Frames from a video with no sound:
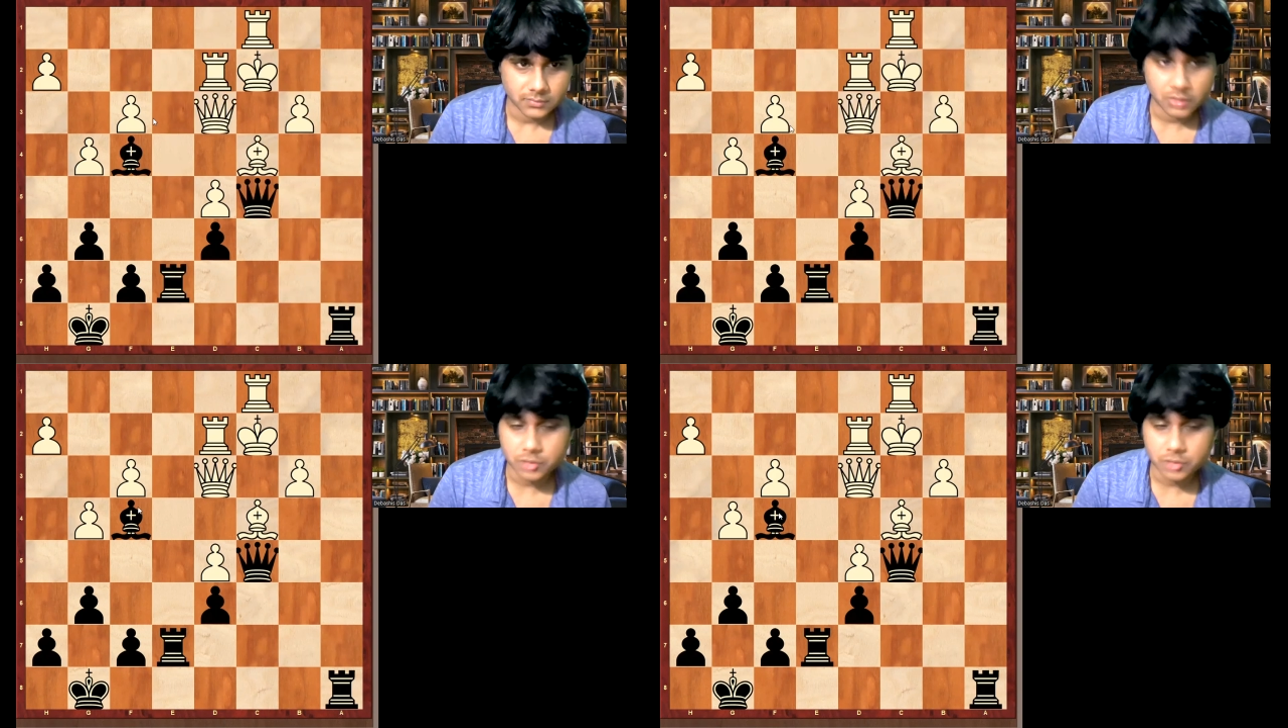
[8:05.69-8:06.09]

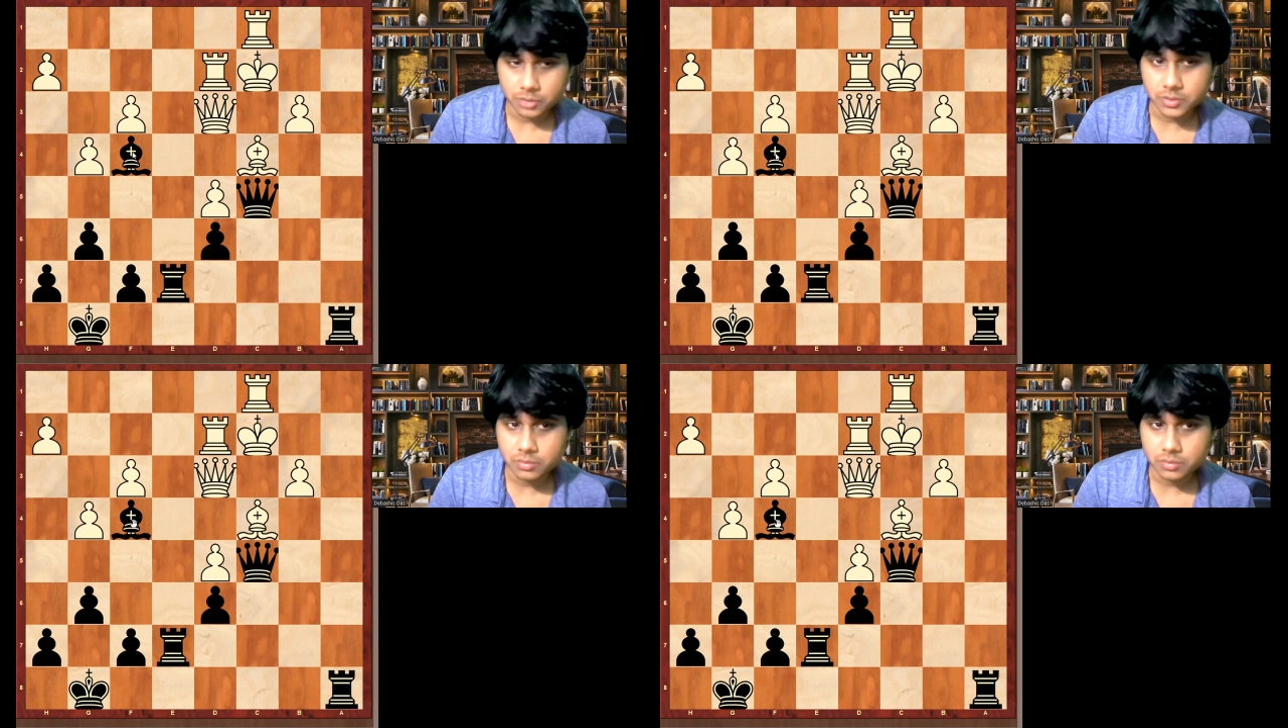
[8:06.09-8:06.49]
The
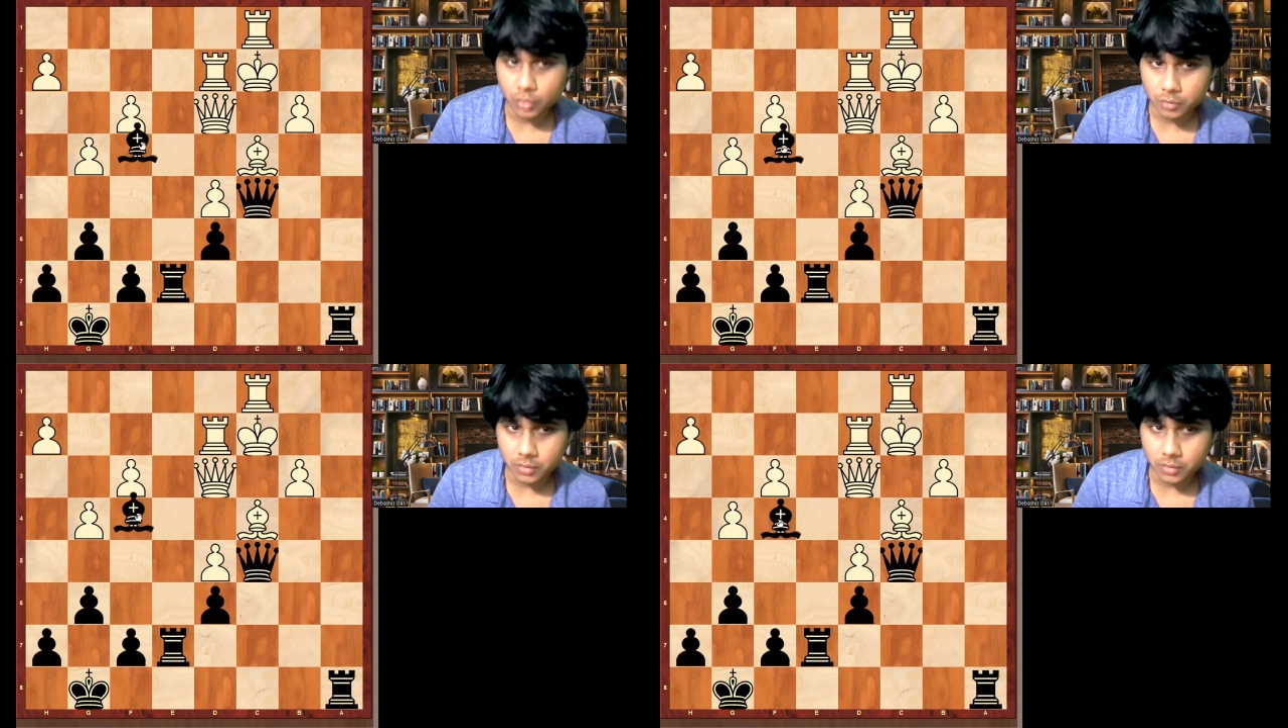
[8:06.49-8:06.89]
bishop is
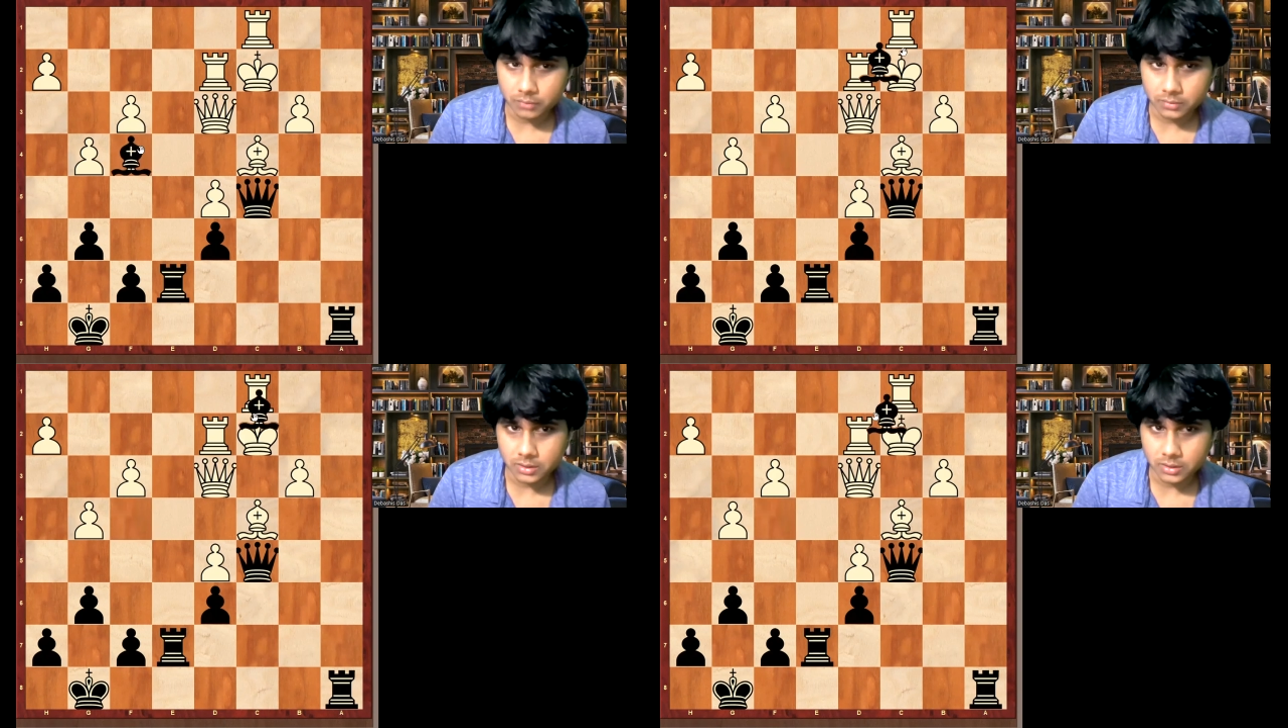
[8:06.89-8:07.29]
more
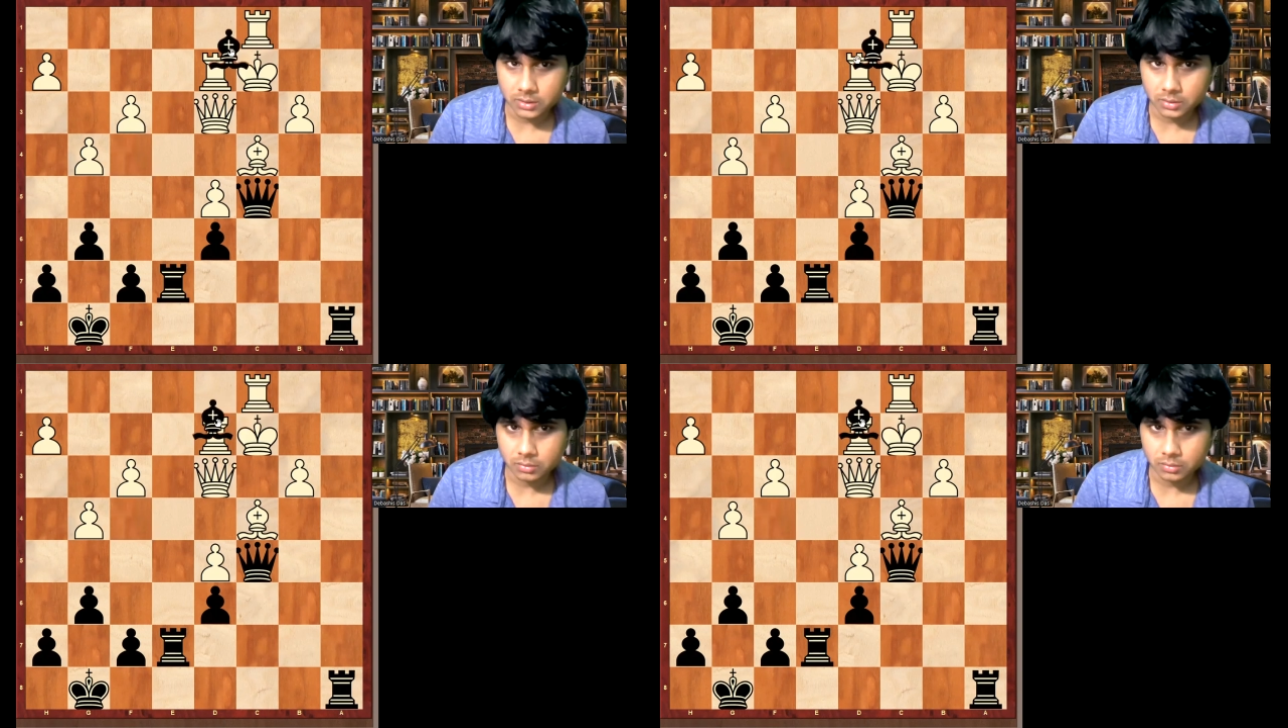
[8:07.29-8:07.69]
powerful than
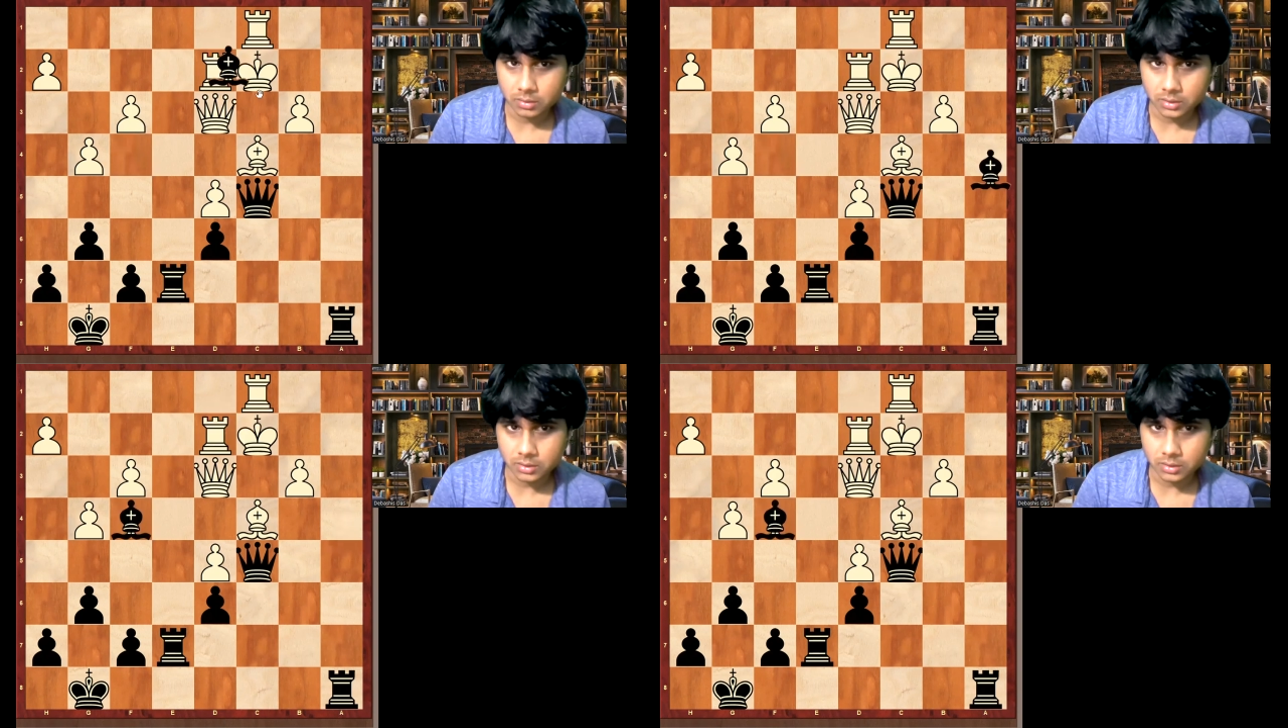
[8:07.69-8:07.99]
the rook on